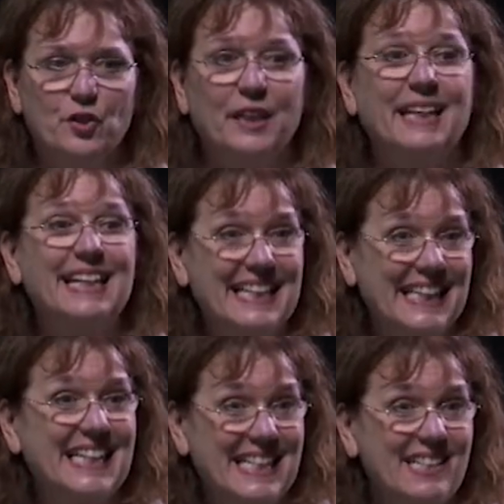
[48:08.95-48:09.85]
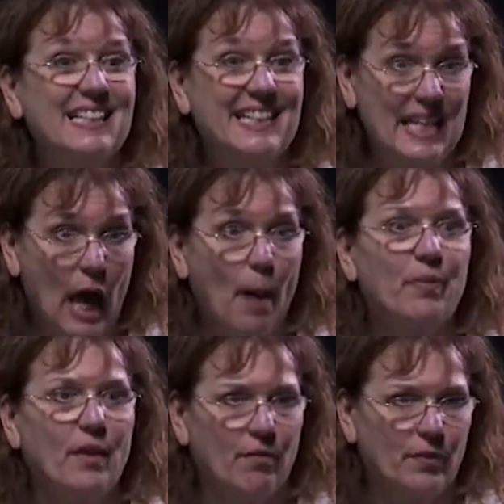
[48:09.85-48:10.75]
you're going to get this
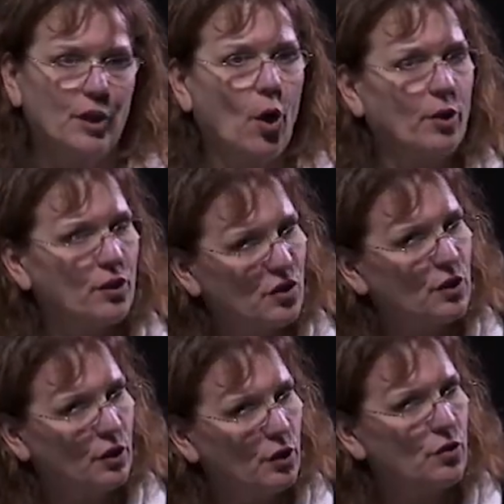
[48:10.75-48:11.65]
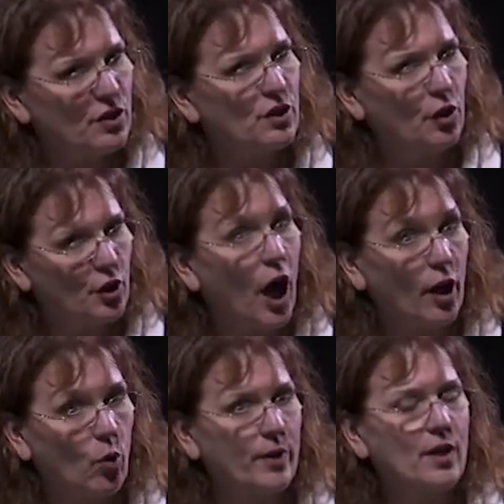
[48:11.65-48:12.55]
depth of, you just
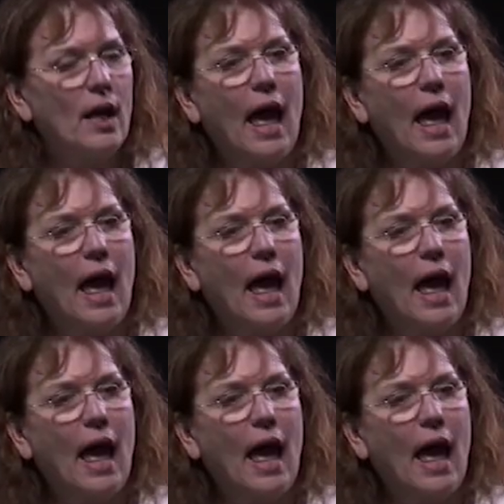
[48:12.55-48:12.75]
not going.